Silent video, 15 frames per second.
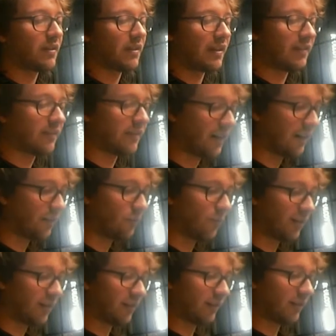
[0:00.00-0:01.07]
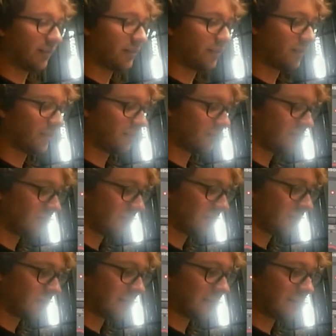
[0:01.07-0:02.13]
and then we can
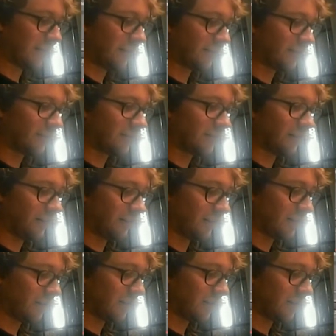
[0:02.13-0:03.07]
connect the